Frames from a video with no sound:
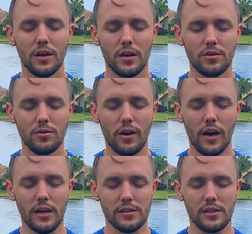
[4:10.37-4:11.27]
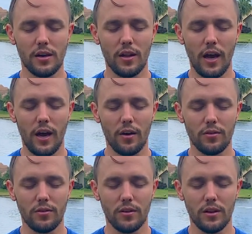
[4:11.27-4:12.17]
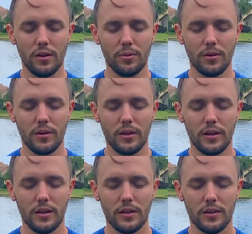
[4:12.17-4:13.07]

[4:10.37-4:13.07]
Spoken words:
as you exhale out deliberately.